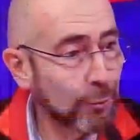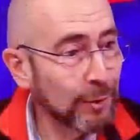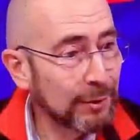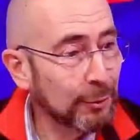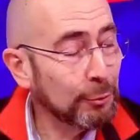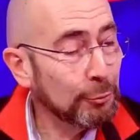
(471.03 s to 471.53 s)
in
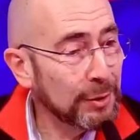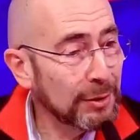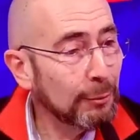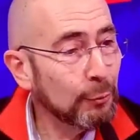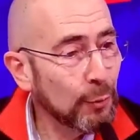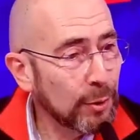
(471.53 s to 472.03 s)
the
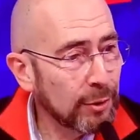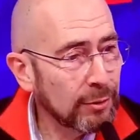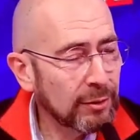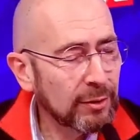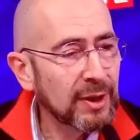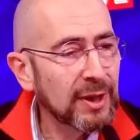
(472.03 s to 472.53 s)
real
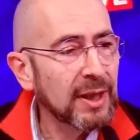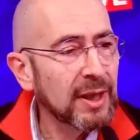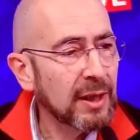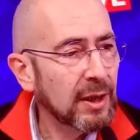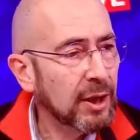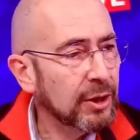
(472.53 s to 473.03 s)
world,
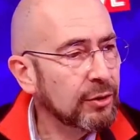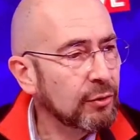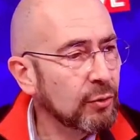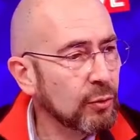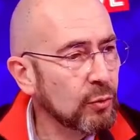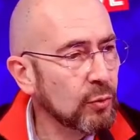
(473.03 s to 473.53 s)

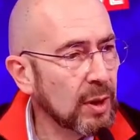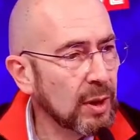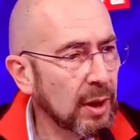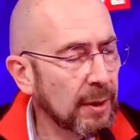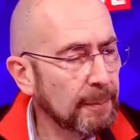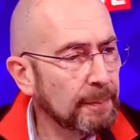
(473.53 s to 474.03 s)

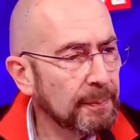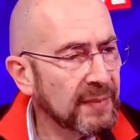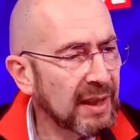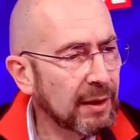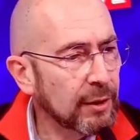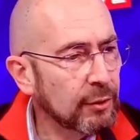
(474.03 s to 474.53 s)

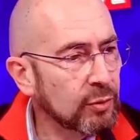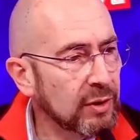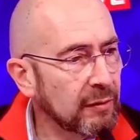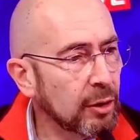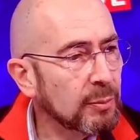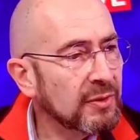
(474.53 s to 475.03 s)
to
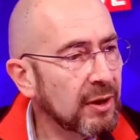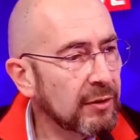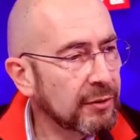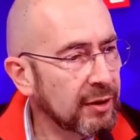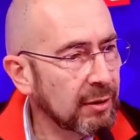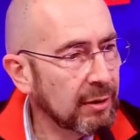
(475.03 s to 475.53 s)
develop their
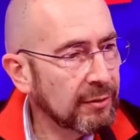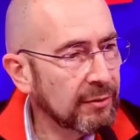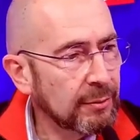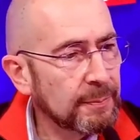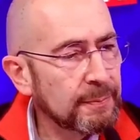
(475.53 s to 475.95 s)
skills.